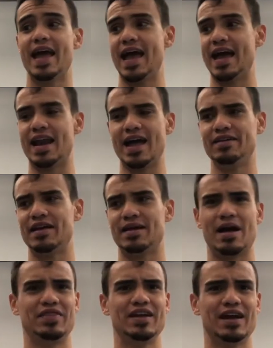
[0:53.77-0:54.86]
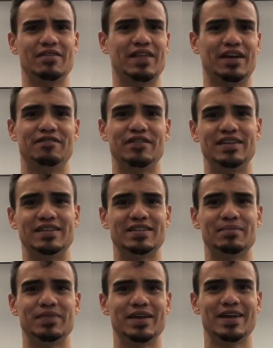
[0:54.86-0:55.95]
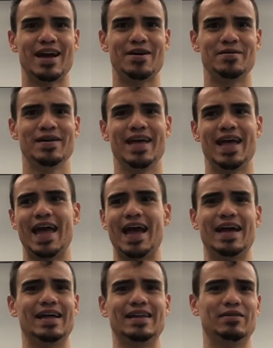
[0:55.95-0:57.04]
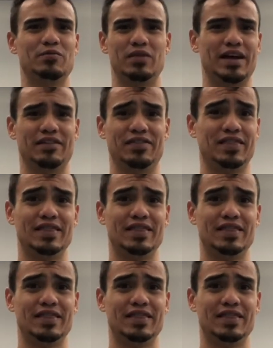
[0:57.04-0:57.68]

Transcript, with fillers: And I, I think I have like 50 something now and like